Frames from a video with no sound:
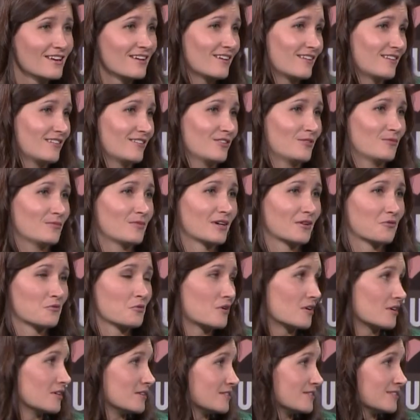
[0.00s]
Um, I
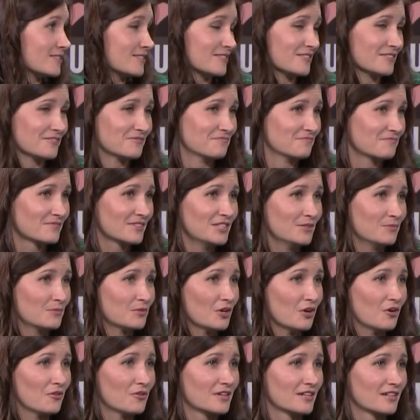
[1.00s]
wanted to keep
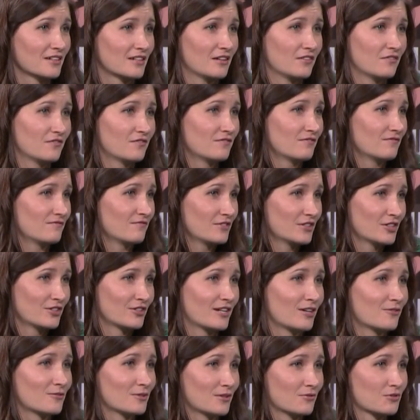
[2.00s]
going, and I figured
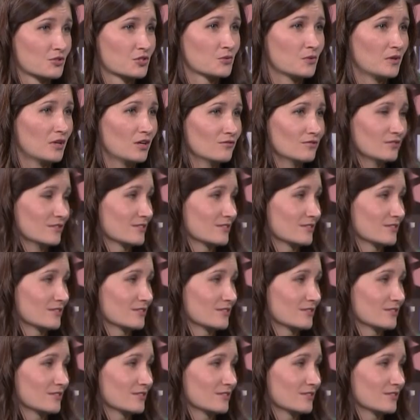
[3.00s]
out when I was 12.